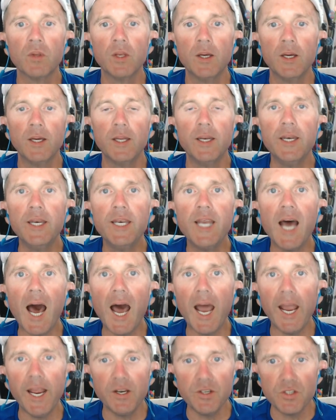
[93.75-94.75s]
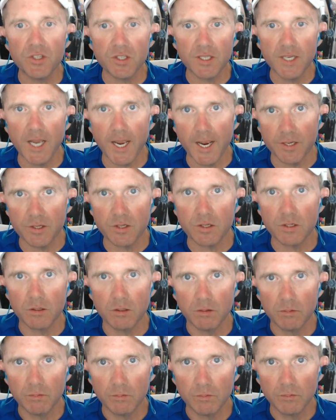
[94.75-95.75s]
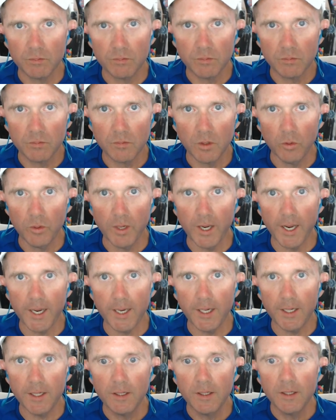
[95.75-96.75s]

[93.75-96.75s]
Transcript: Nine states, okay?